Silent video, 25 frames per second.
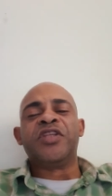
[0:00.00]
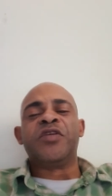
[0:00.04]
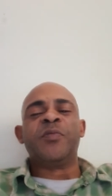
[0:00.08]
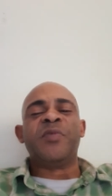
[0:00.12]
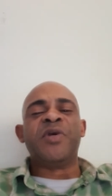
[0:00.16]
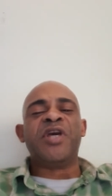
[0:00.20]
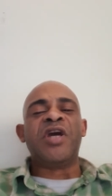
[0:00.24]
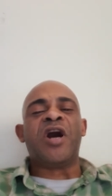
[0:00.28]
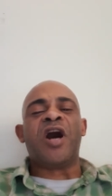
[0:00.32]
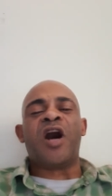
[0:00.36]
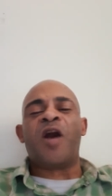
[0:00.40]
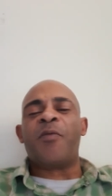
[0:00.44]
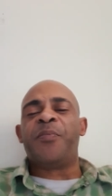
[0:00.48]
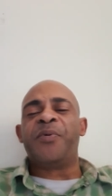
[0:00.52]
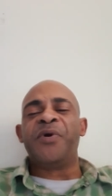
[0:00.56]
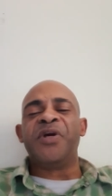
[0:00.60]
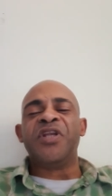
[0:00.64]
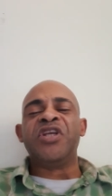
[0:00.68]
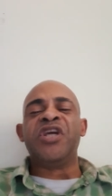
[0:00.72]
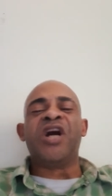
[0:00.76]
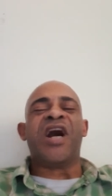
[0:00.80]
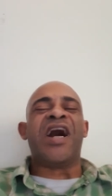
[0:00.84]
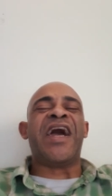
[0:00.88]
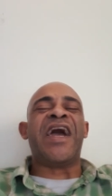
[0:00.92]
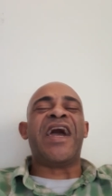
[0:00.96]
to be upping
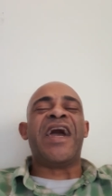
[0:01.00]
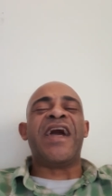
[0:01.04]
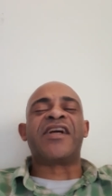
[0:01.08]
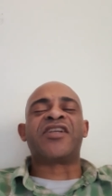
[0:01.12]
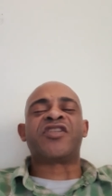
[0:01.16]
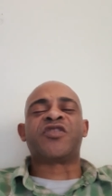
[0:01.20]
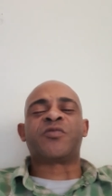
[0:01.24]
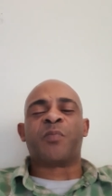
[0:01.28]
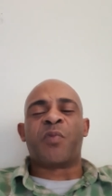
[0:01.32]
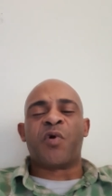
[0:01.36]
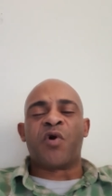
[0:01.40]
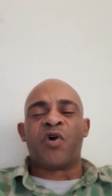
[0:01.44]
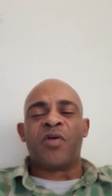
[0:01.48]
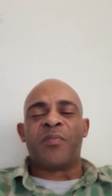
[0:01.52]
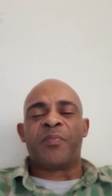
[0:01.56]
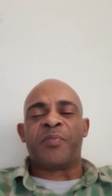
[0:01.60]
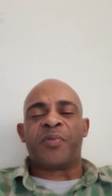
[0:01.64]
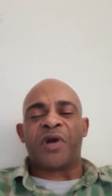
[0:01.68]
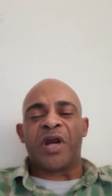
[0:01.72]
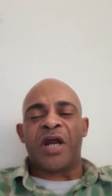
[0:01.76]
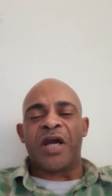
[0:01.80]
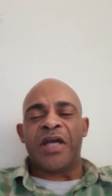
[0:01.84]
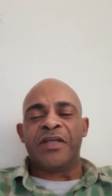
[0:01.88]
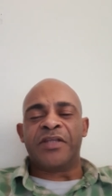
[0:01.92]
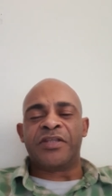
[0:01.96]
your export
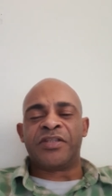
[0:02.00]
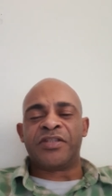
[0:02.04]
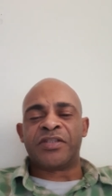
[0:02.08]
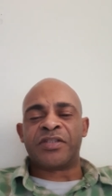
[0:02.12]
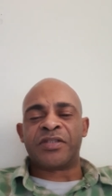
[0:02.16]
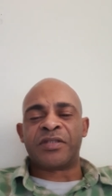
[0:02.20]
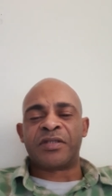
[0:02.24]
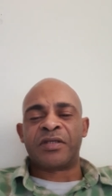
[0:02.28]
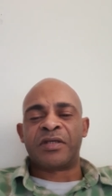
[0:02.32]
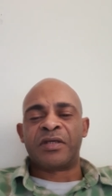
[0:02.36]
price.